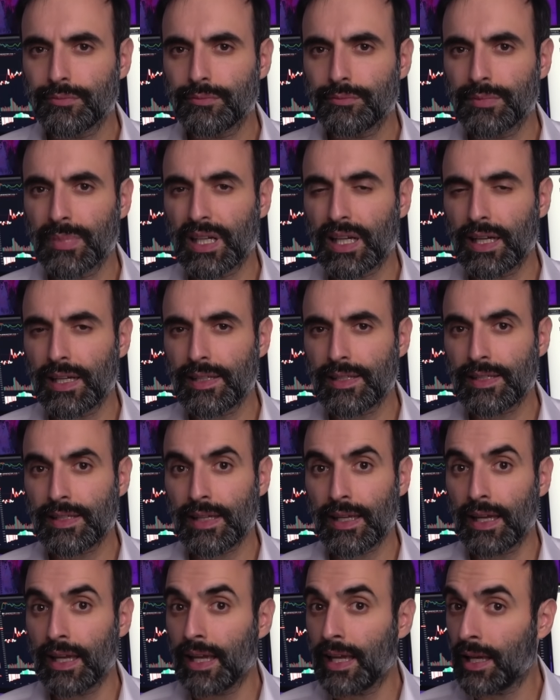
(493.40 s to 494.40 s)

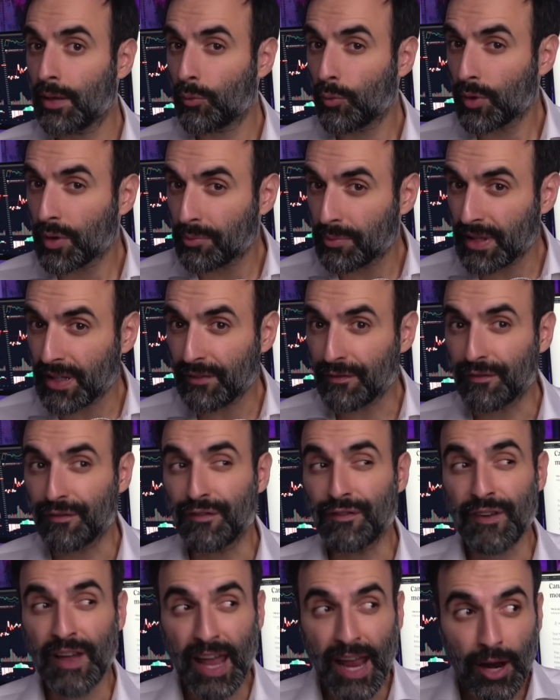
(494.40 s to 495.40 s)
Because it would be
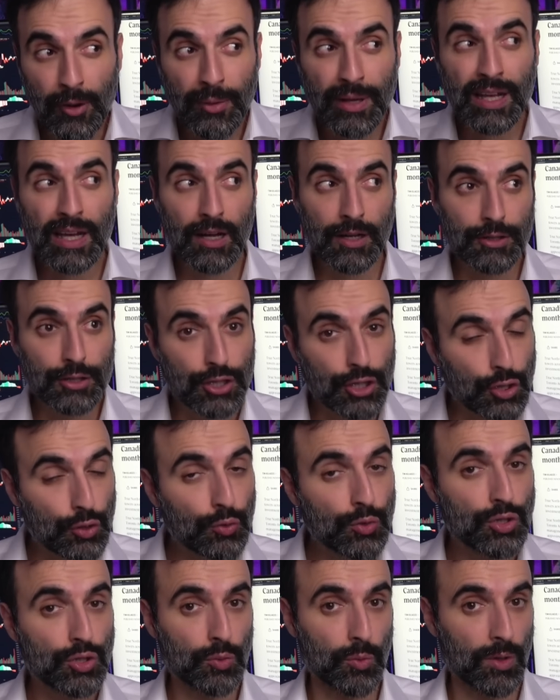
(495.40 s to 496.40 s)
very
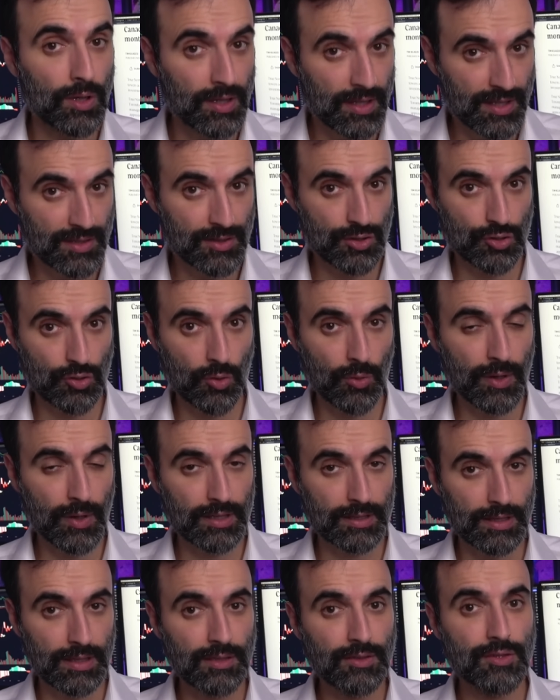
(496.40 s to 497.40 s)
unusual
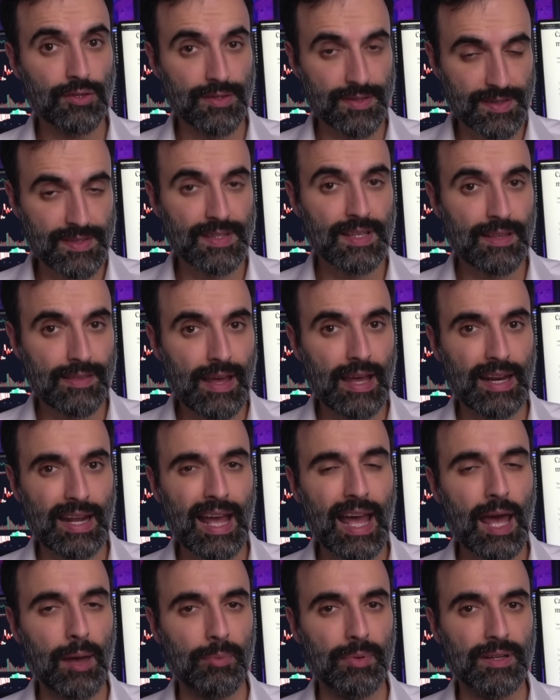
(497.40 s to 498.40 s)
historically to see that
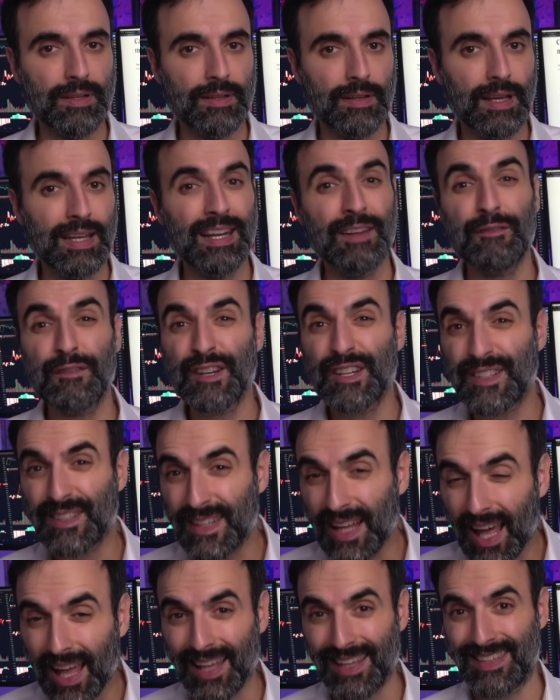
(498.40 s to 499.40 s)
happen. And if it
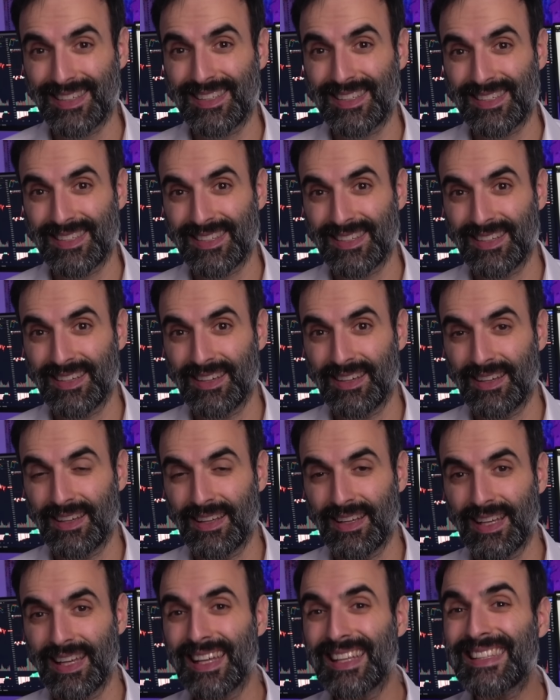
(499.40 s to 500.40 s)
does,
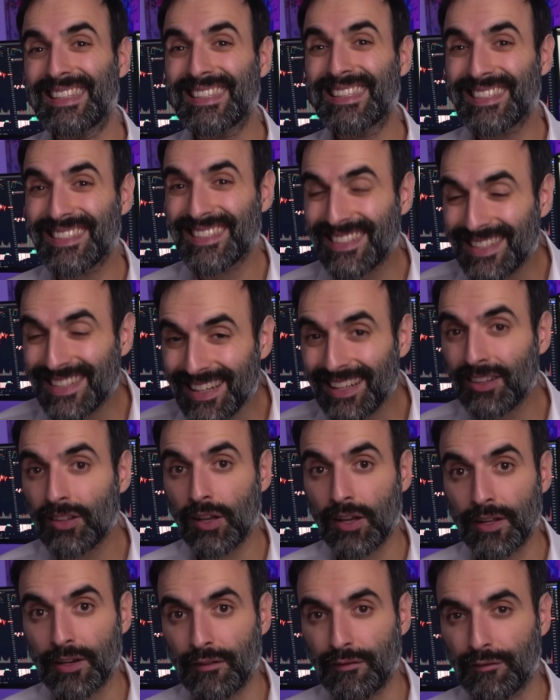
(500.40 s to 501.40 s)
it's
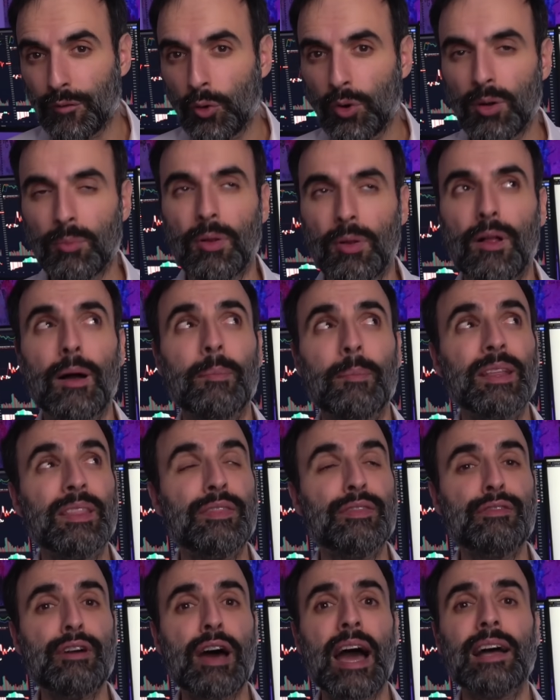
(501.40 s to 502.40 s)
still unaffordable. I
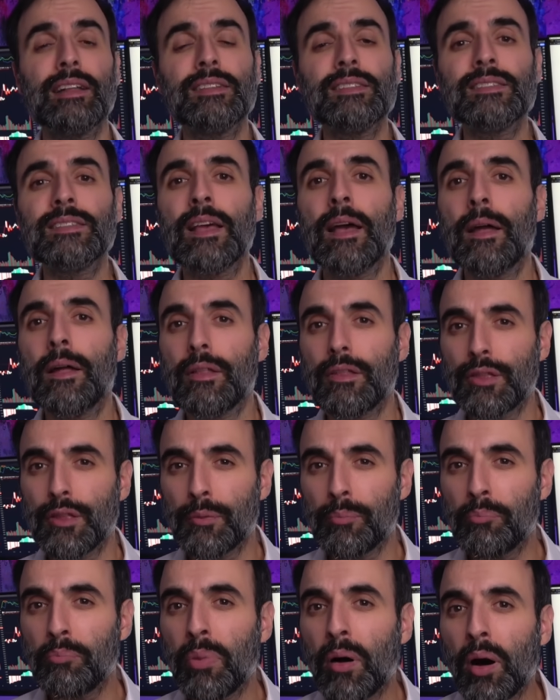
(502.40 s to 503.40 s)
mean, that's the
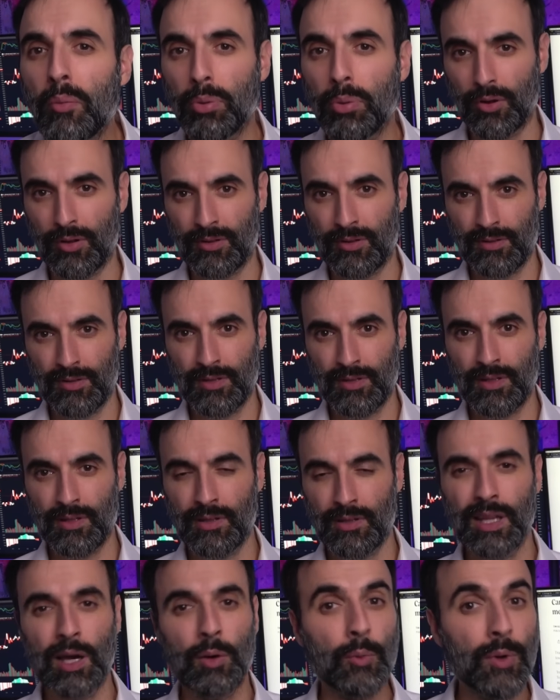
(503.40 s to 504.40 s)
bubble
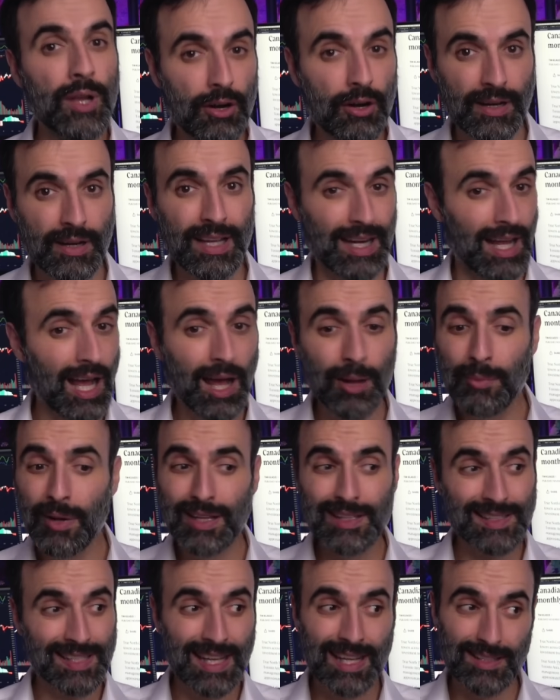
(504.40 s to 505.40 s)
that we are in. I'm
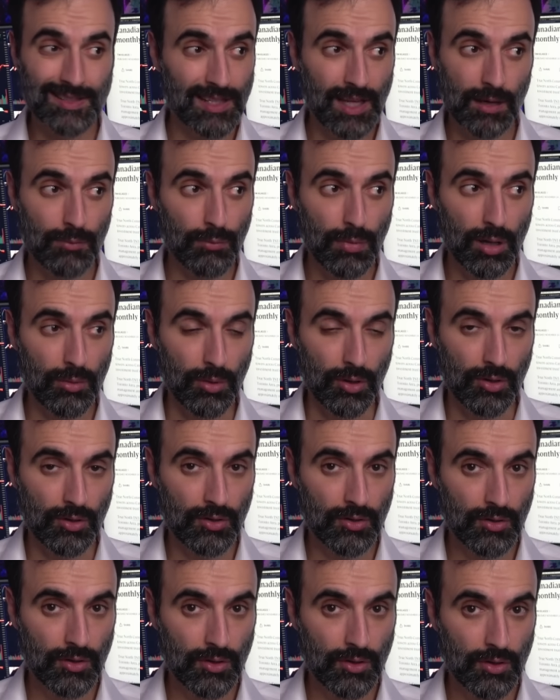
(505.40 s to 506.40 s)
not saying there's not a bubble,
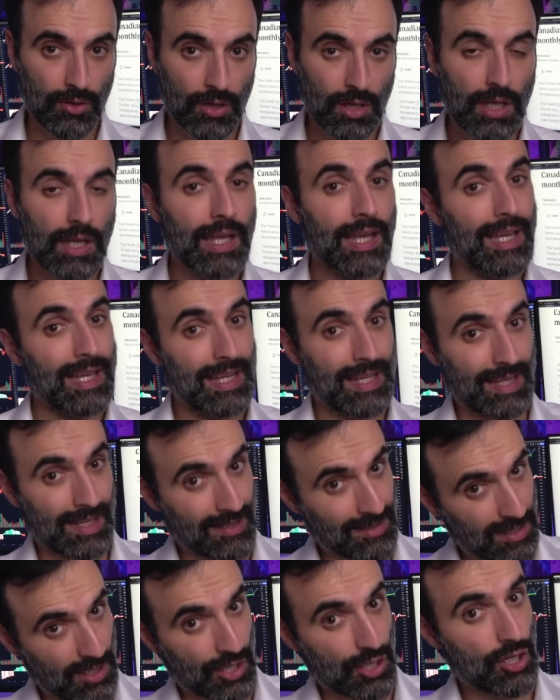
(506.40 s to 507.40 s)
it
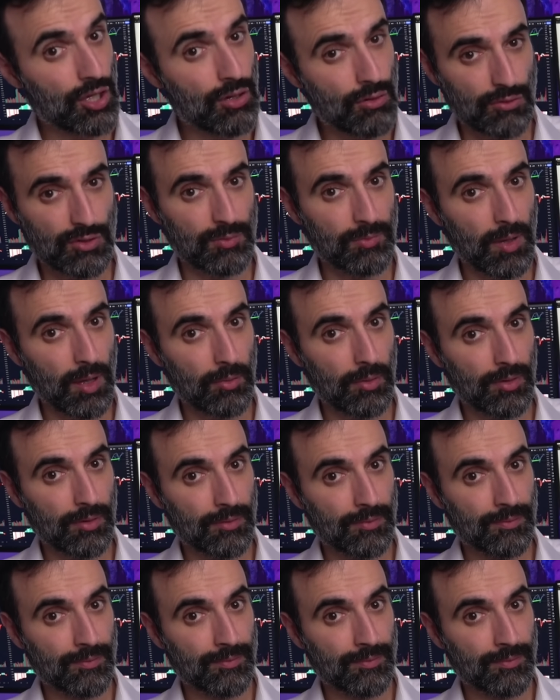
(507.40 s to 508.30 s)
is a huge bubble.